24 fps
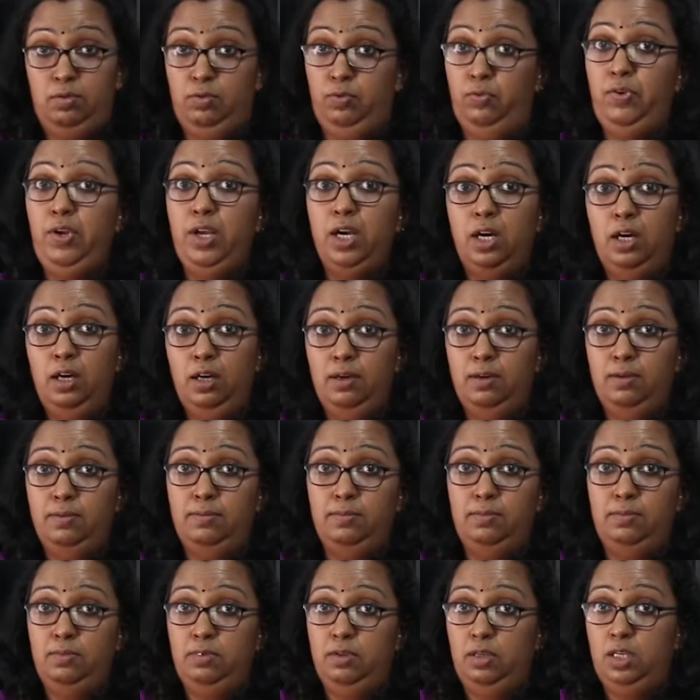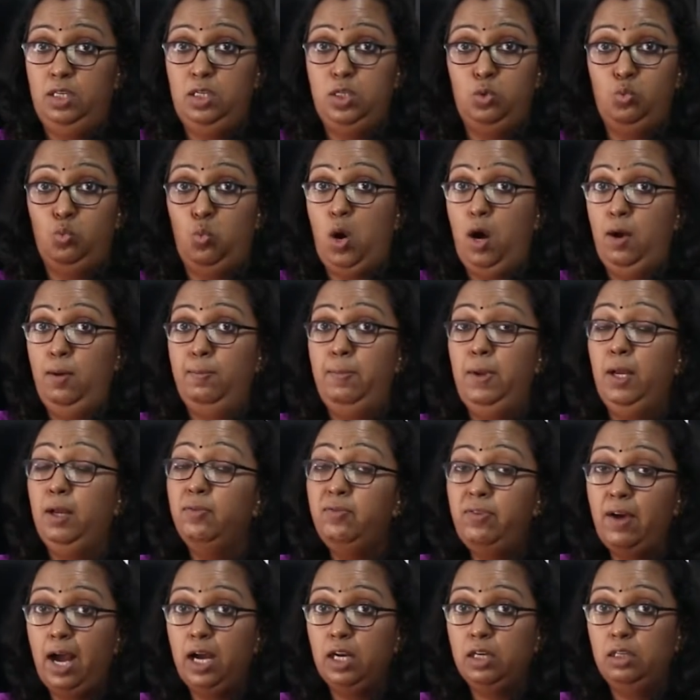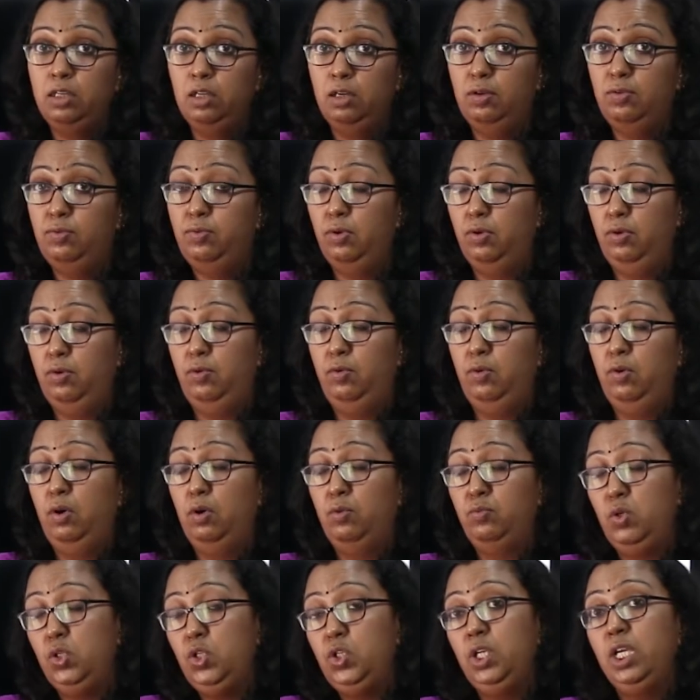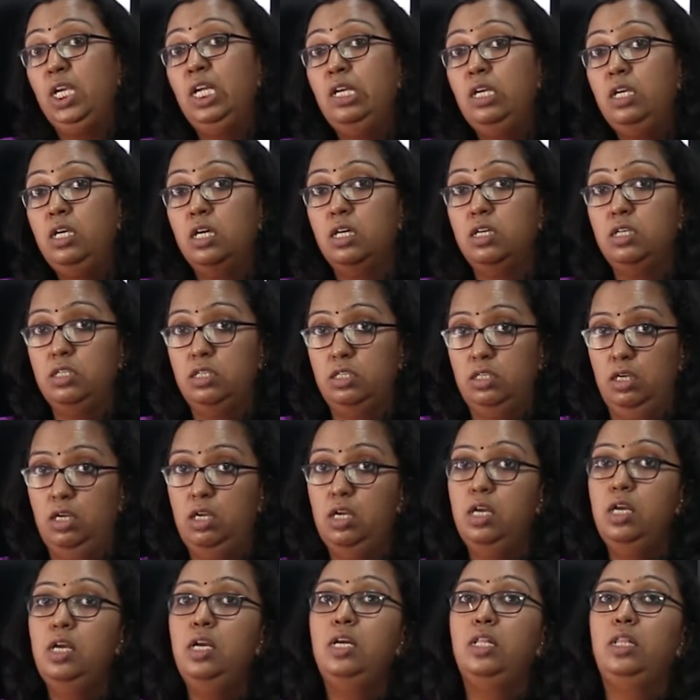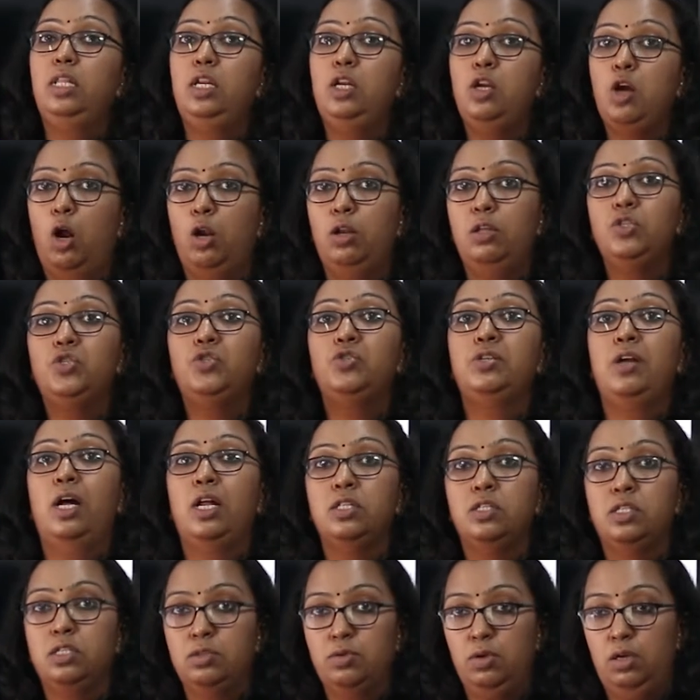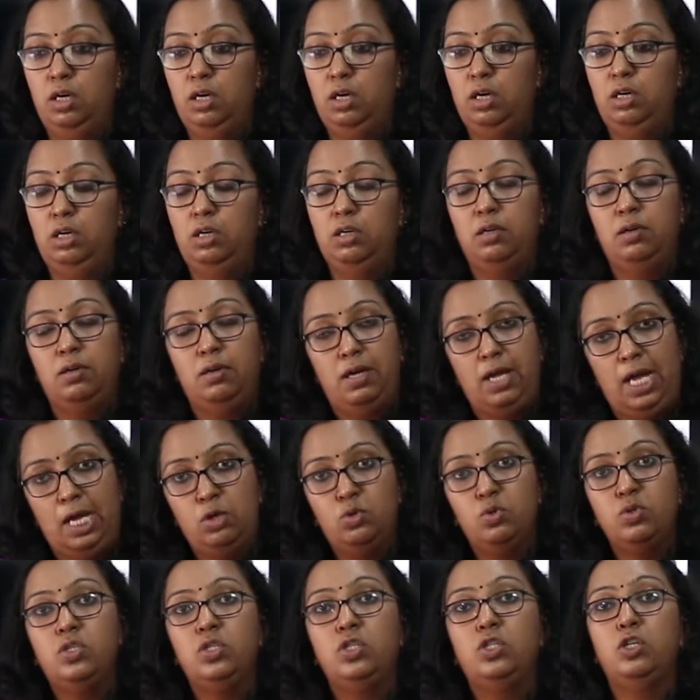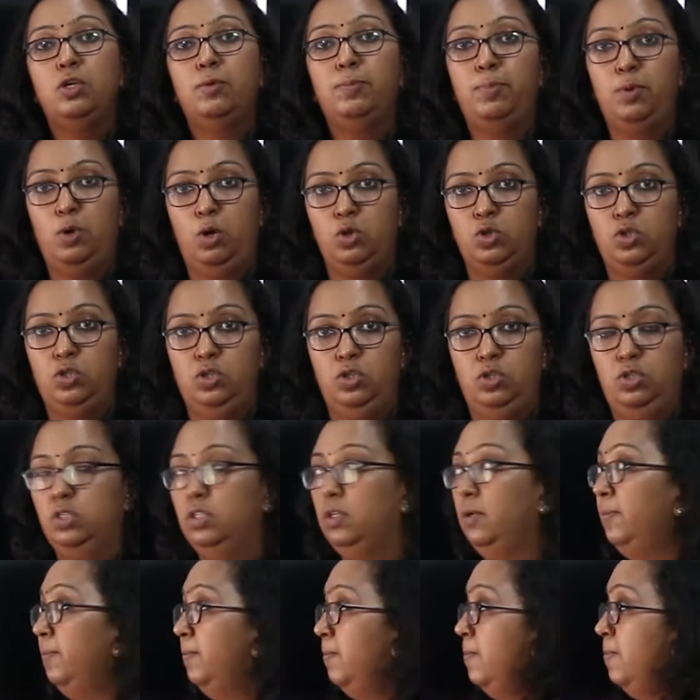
Fear. it is one big factor which hinders the knowledge acquisition process.